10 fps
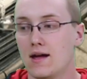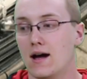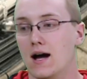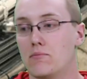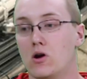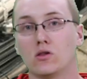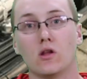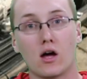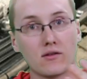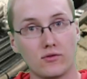Um, a
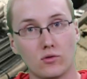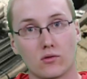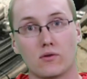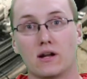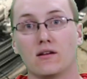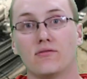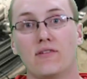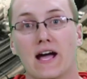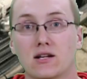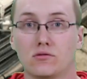lot of you are running a
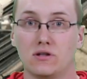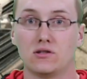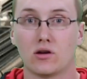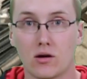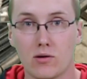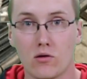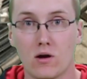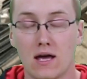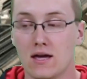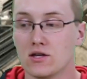factory
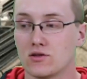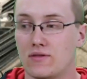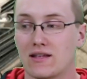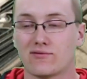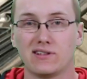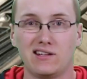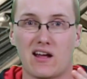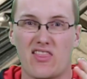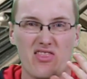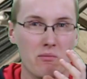turbo, so that's really
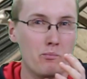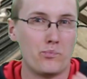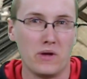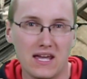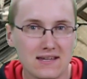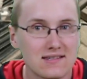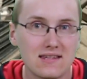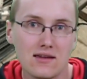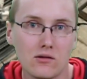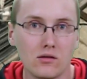not the biggest
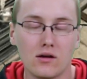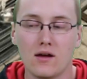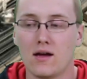deal